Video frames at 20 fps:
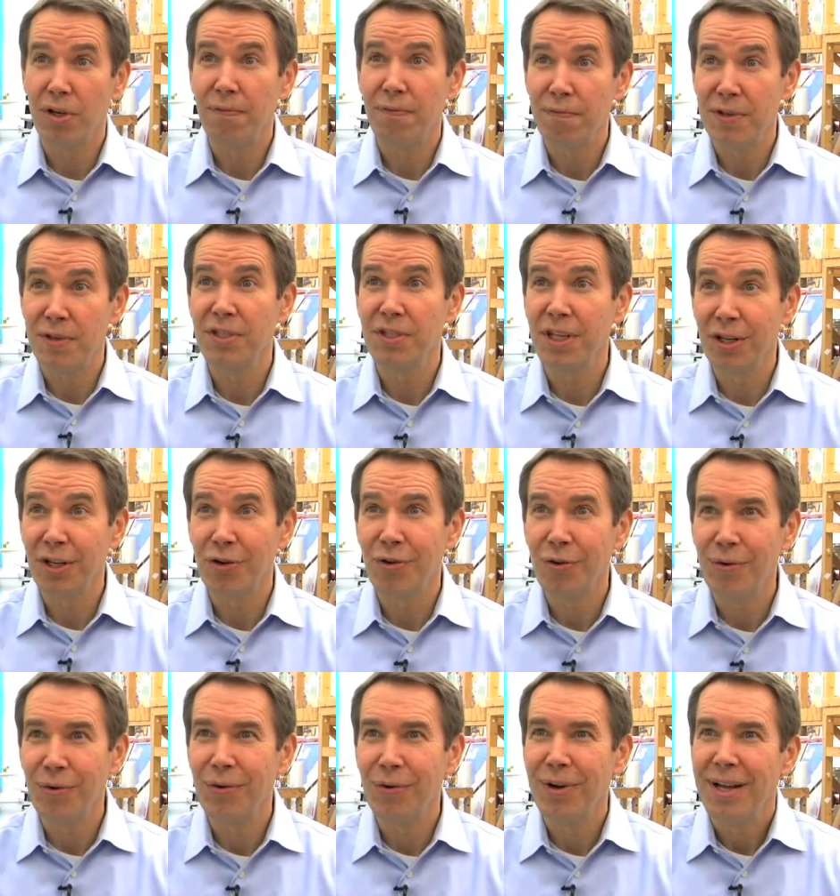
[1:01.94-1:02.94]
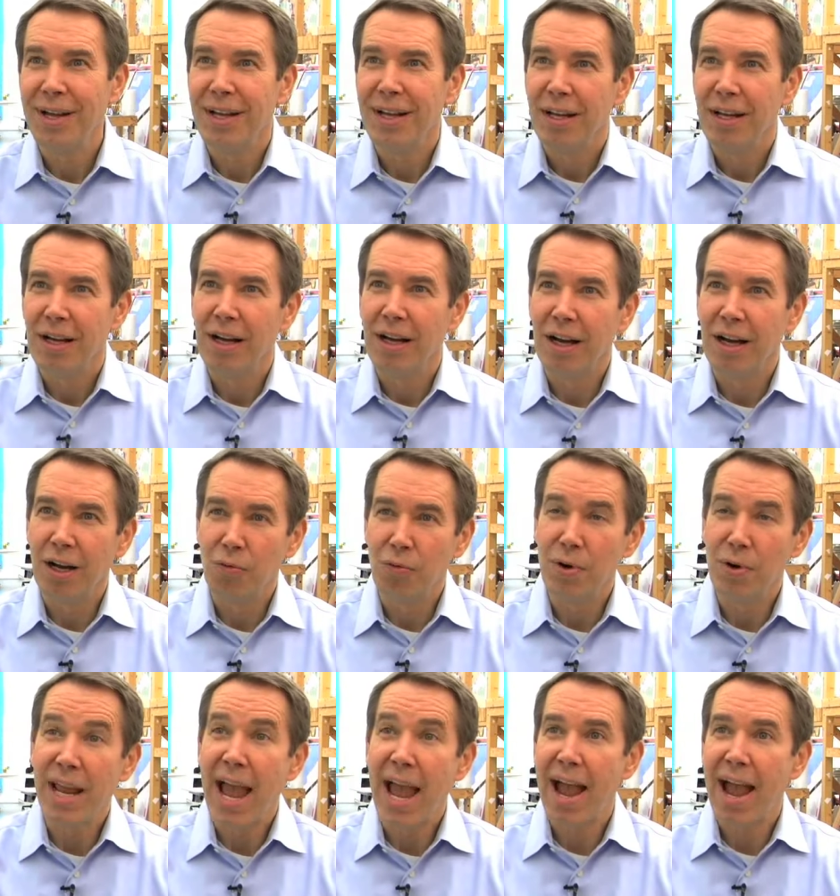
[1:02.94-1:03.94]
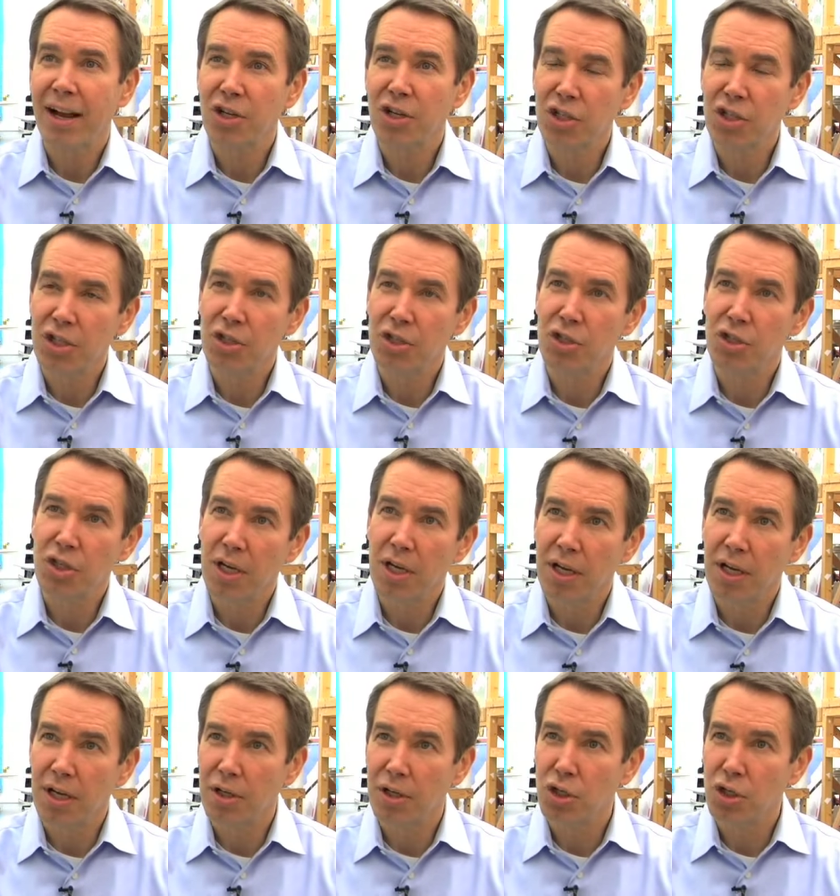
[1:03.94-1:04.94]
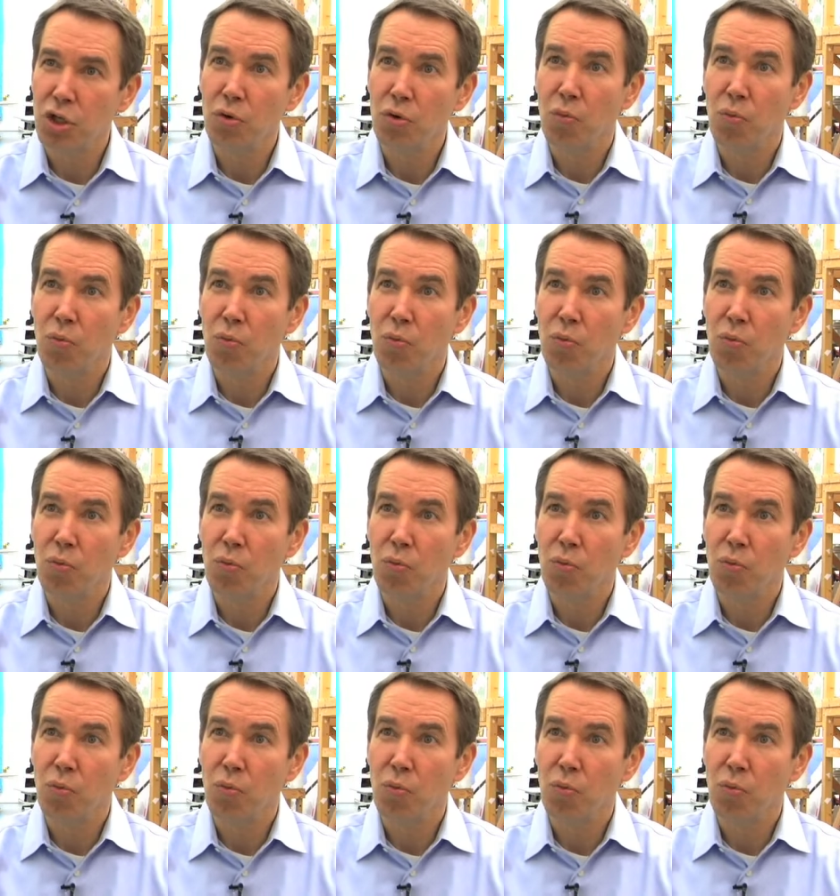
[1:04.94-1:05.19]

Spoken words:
and physical reactions to